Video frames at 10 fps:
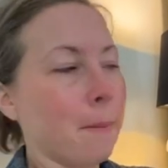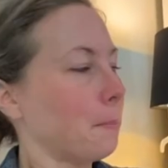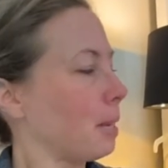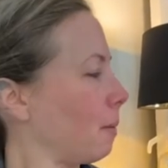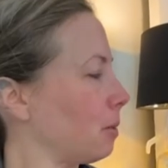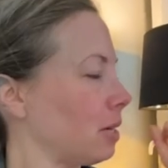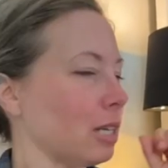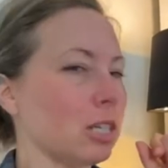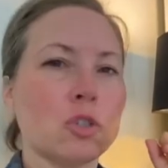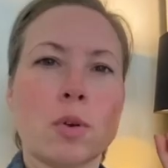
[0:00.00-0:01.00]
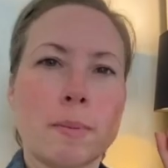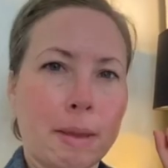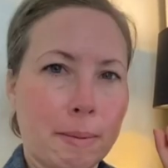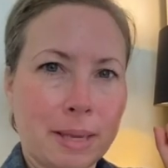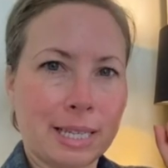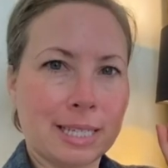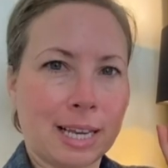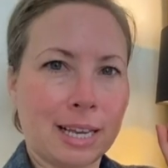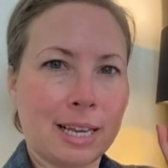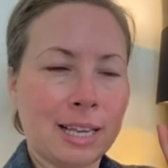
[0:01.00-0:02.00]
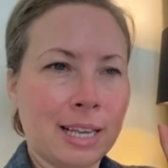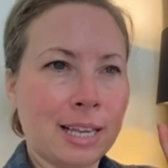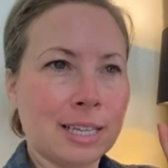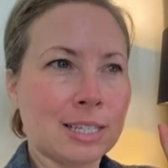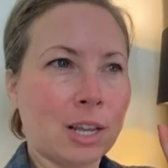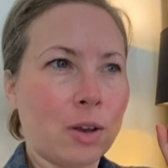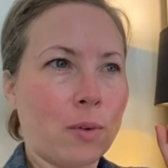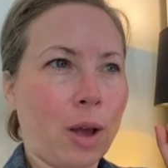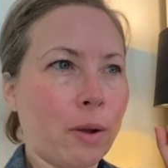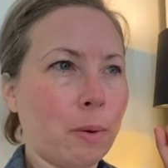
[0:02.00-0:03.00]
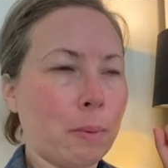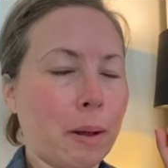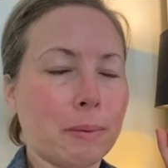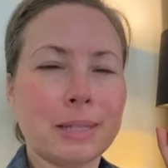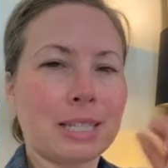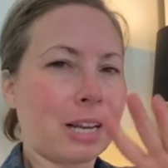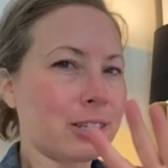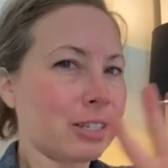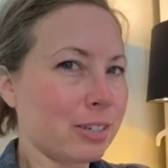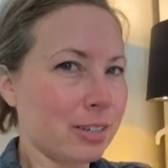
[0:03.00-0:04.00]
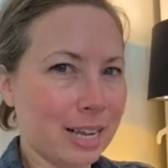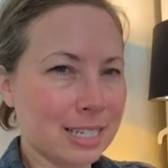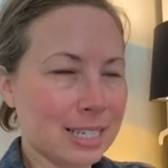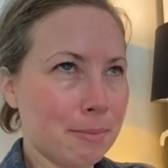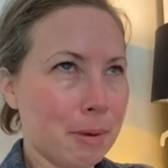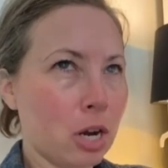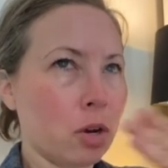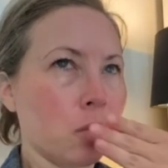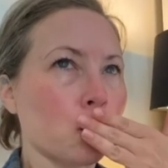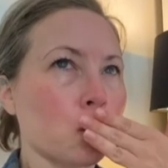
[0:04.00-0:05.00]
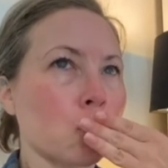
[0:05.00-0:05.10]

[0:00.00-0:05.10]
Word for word: But I'm going to enjoy my pizza. So I will probably talk to you guys tomorrow.